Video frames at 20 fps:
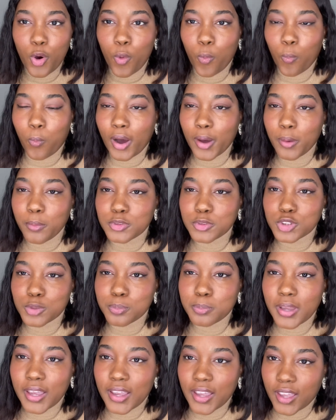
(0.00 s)
Why would you
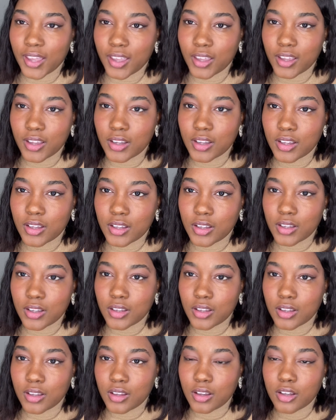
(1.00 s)
pay
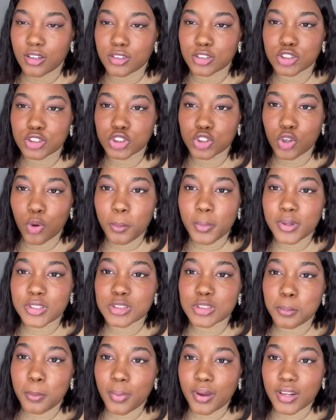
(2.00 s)
so much
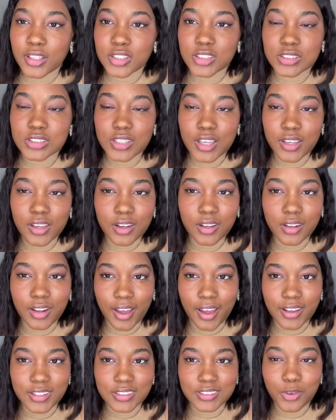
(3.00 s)
money to take a
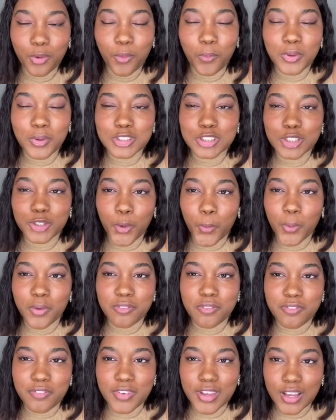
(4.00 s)
class only to go and
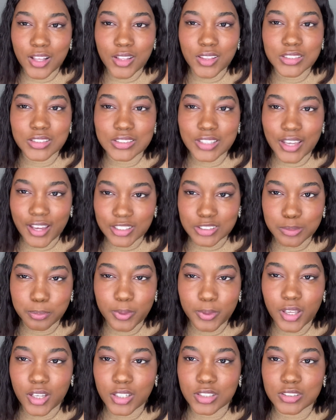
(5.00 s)
fail the test
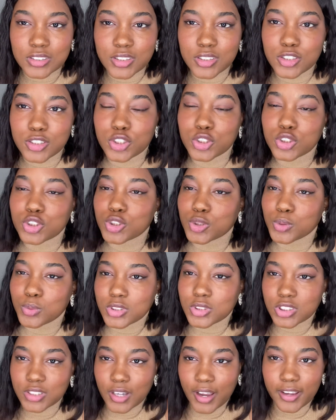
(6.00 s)
because you're too
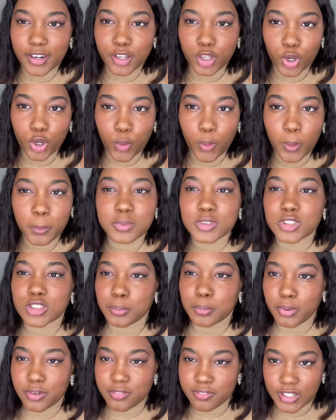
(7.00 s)
shy to go up to the
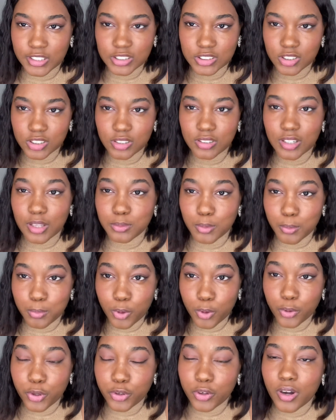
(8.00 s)
professor and let them know
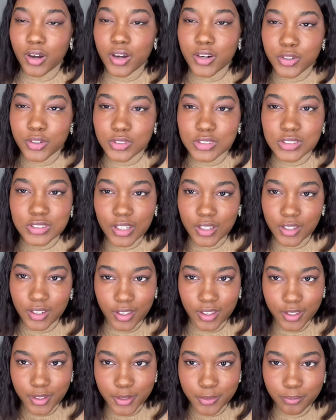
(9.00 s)
you're not understanding
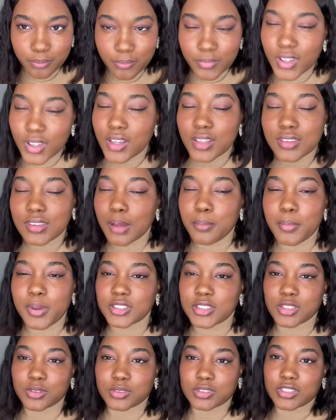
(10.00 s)
it? That
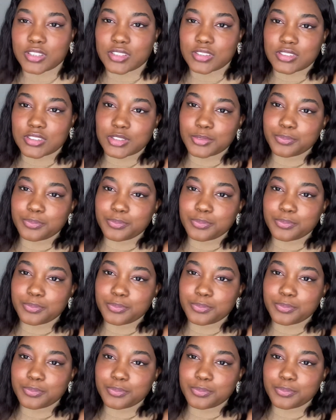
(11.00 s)
makes no sense.